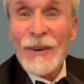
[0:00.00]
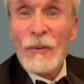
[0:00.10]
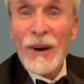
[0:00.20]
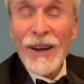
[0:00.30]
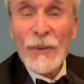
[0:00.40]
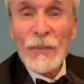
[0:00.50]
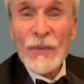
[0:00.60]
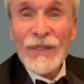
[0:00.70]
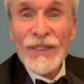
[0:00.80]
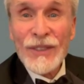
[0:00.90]
Well,
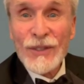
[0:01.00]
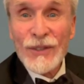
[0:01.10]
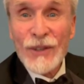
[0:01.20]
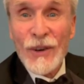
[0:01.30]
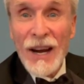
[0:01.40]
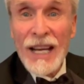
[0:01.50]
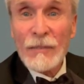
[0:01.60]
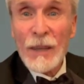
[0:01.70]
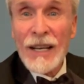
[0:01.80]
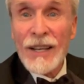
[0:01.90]
this is
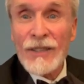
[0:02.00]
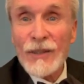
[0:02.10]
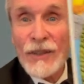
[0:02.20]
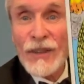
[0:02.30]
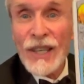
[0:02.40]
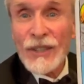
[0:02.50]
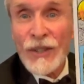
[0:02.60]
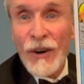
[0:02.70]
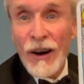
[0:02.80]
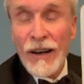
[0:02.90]
great because this
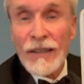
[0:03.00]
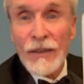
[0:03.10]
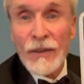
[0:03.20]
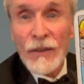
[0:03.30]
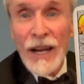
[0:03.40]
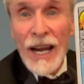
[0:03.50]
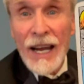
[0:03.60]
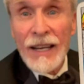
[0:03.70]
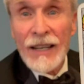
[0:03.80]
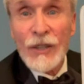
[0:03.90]
card
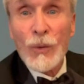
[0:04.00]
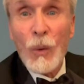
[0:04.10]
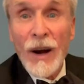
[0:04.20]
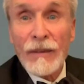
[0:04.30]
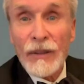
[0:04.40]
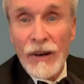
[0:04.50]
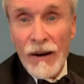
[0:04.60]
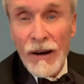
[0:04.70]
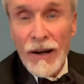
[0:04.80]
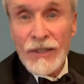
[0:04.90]
is one of the
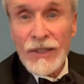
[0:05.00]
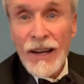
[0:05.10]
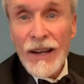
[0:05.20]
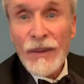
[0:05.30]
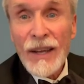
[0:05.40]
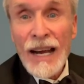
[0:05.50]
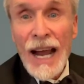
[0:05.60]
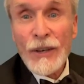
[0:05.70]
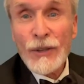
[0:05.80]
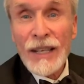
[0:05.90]
cards that
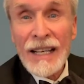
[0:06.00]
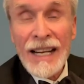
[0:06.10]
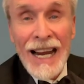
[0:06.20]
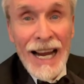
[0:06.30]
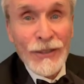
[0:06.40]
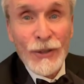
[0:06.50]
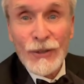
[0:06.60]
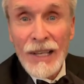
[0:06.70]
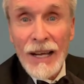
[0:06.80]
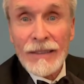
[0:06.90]
actually
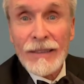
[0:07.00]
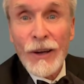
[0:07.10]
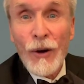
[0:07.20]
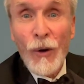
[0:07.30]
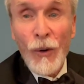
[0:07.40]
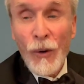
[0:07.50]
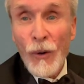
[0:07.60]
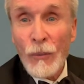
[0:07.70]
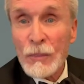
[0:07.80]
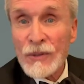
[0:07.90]
cancels out the
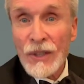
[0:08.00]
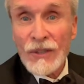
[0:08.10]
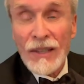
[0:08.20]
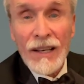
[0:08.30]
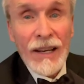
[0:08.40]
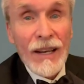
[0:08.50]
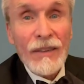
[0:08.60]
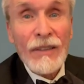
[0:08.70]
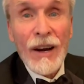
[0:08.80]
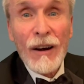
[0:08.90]
whole position.
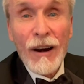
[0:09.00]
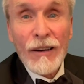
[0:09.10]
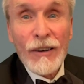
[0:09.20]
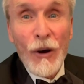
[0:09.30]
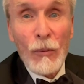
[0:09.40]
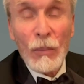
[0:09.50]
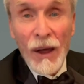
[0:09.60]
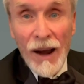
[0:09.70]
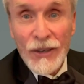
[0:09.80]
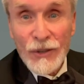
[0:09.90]
There are no
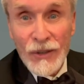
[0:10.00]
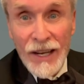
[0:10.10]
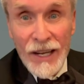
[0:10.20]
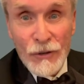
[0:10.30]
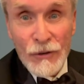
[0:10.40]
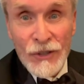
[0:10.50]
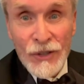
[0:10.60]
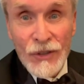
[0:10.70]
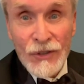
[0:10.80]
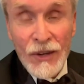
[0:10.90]
blocks and
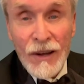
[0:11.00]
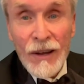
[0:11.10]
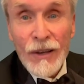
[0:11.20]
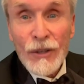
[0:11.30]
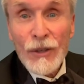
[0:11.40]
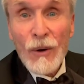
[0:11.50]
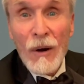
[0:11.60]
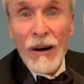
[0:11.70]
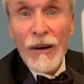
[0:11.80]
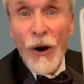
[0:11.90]
hindrances. You
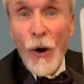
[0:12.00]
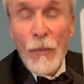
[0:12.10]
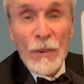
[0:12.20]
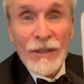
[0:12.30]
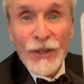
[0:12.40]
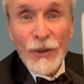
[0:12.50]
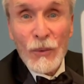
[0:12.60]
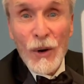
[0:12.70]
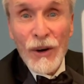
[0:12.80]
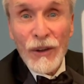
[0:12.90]
are open to the
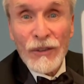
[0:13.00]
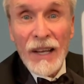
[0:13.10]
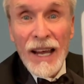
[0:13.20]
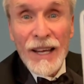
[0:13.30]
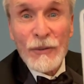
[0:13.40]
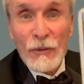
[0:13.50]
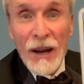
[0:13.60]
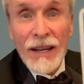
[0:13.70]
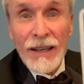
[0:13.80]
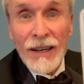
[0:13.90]
world and
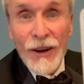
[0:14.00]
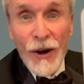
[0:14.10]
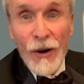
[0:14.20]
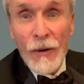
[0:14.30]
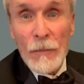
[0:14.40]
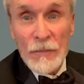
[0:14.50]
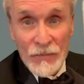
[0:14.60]
ready to go.